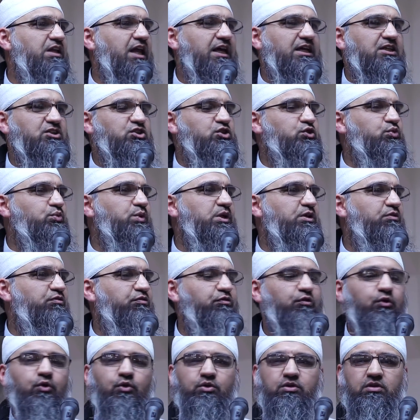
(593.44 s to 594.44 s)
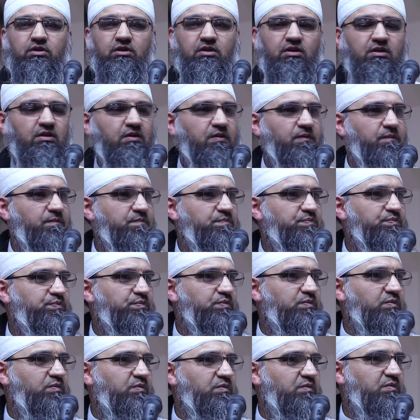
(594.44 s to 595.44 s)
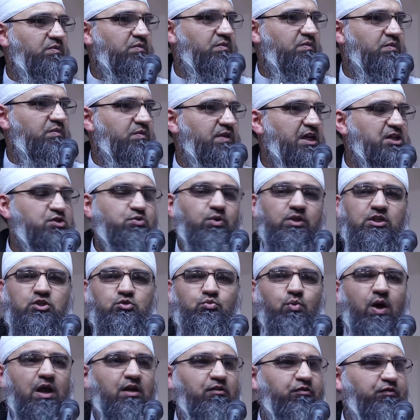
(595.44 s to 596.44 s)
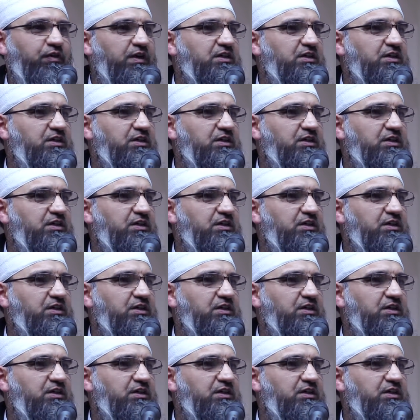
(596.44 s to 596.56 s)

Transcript: like a sweet fruit. That's what this wealth